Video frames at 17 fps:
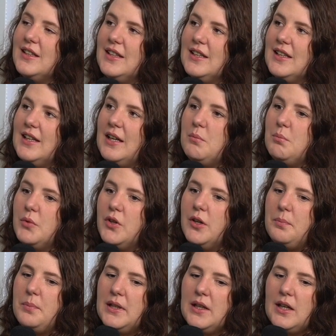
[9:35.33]
I bought
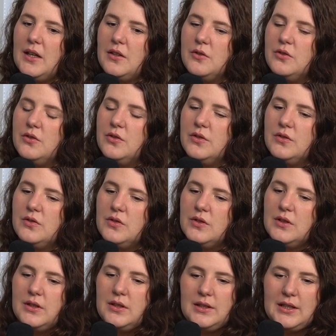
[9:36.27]
a piano.
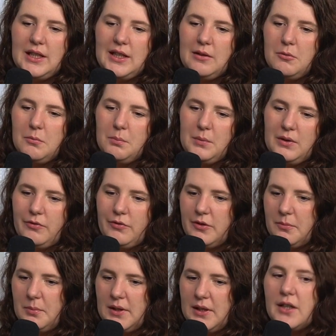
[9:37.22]
And he came to me
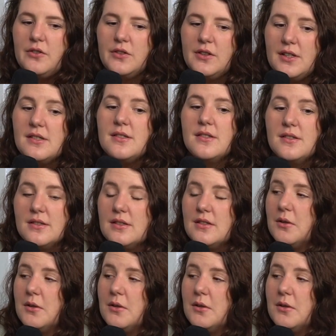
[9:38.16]
for piano lessons,